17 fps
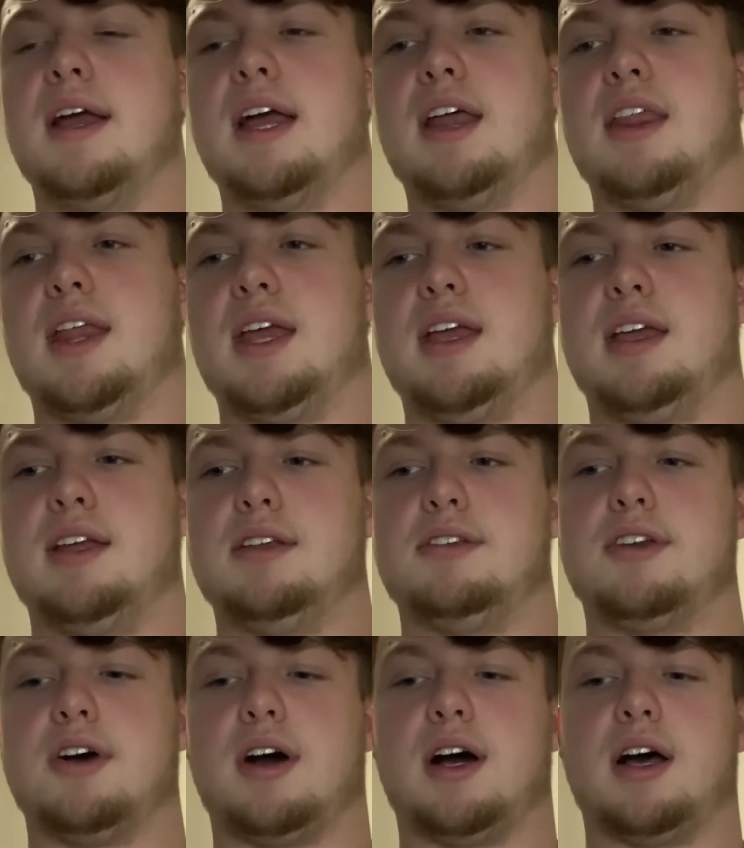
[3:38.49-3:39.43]
and they
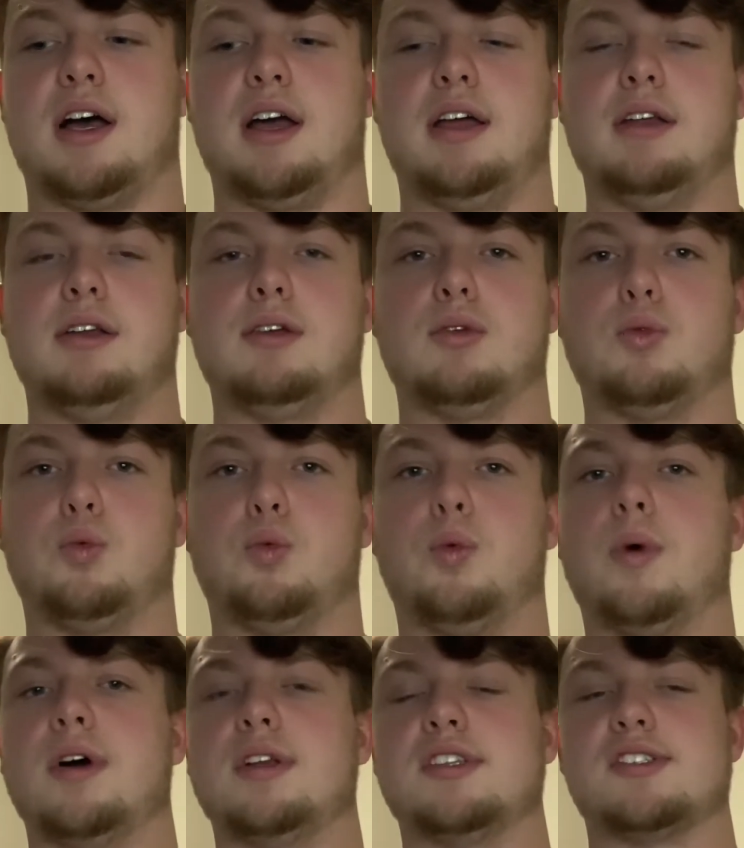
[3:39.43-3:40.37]
taught
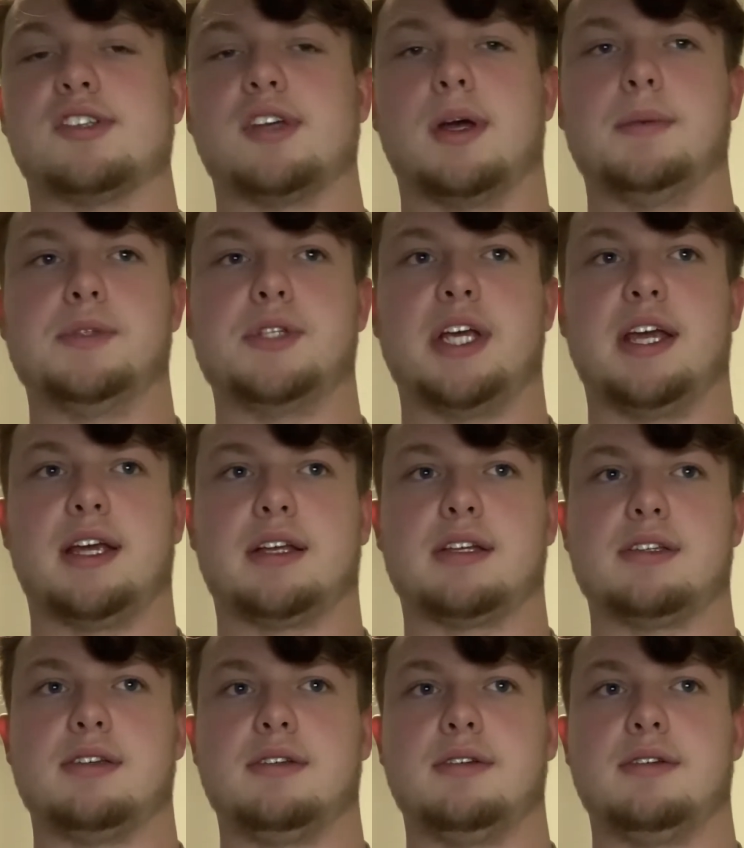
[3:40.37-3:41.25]
one subject,